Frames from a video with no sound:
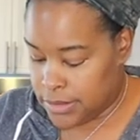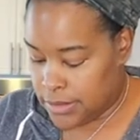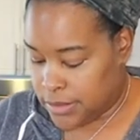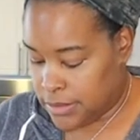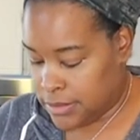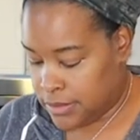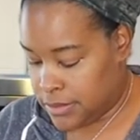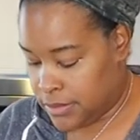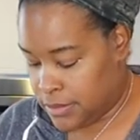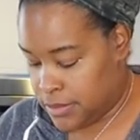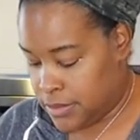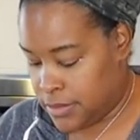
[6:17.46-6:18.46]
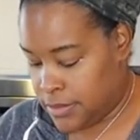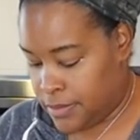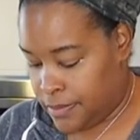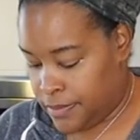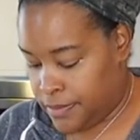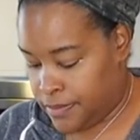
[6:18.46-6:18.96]

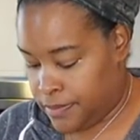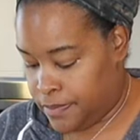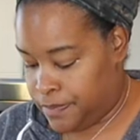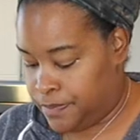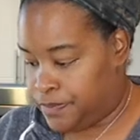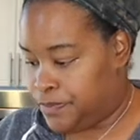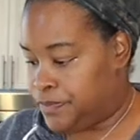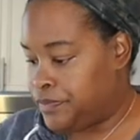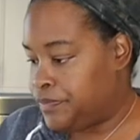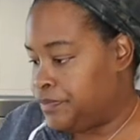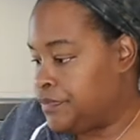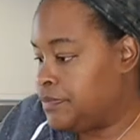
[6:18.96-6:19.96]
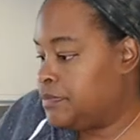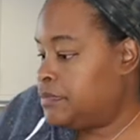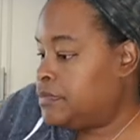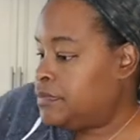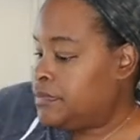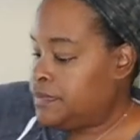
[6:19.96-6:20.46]

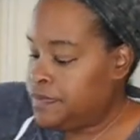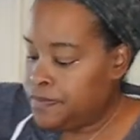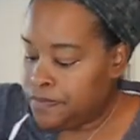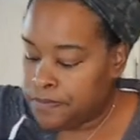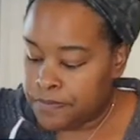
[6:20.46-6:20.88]
Nobody speaks.